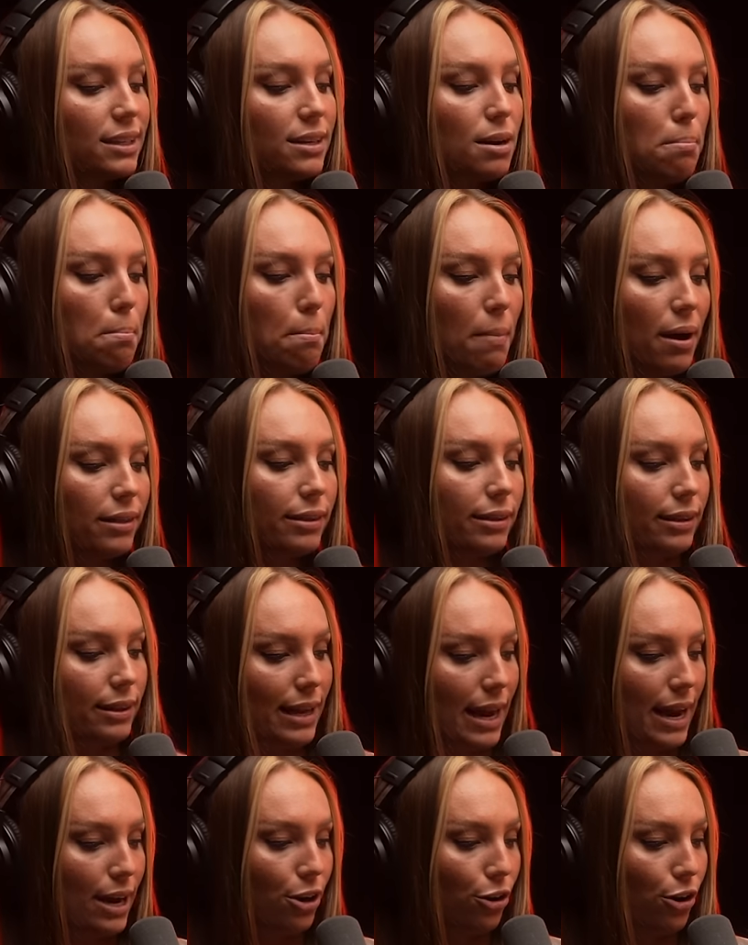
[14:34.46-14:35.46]
than a month
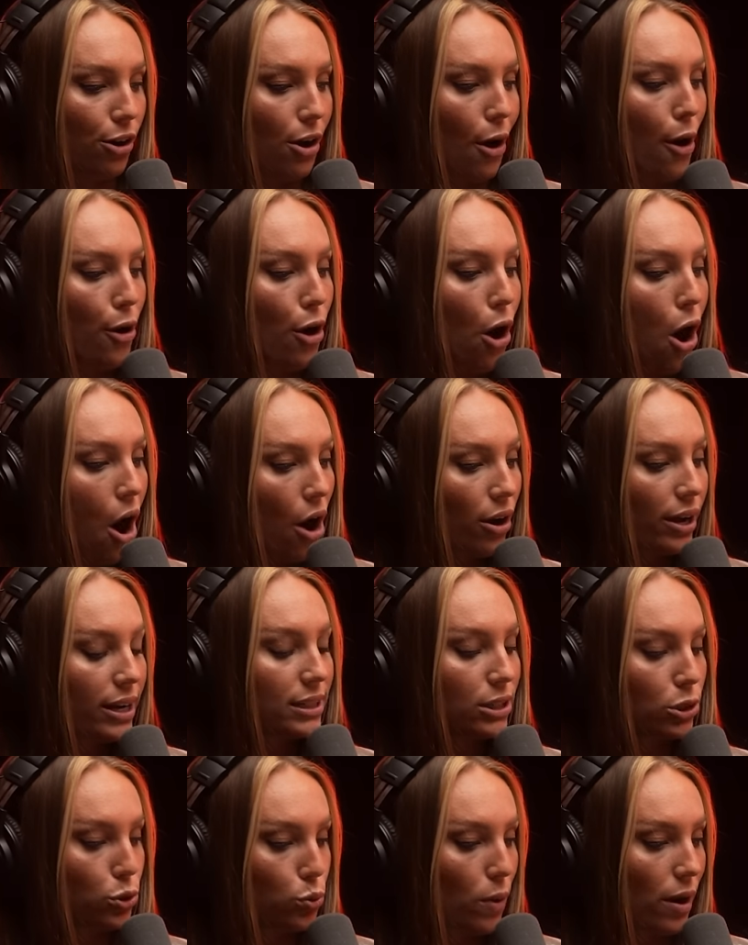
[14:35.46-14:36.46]
later, on
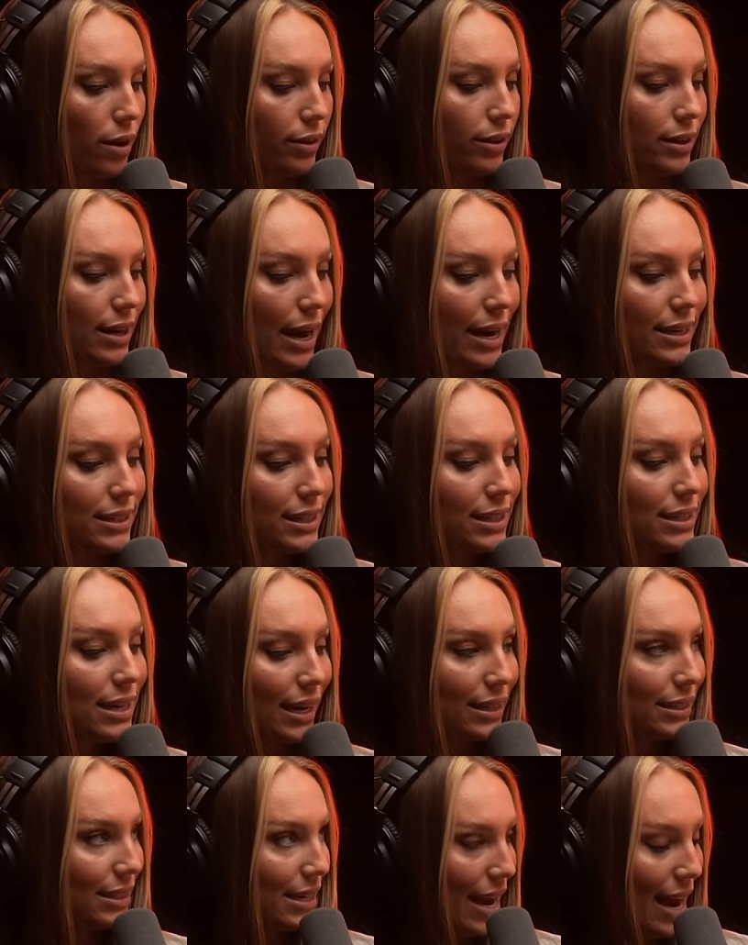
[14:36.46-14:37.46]
August 12th,
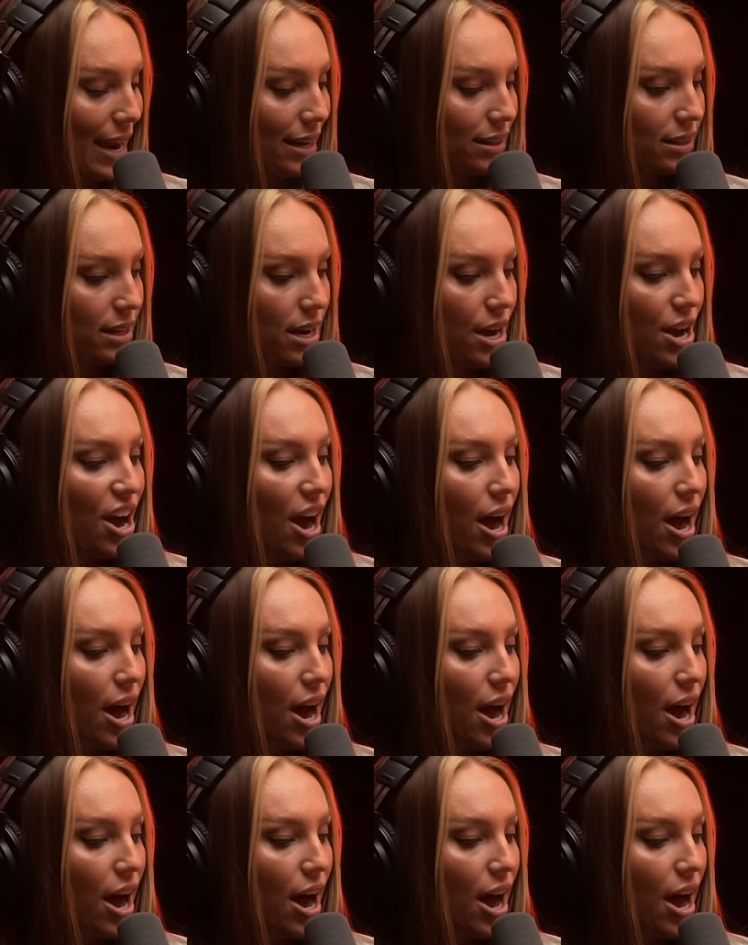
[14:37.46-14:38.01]
1998,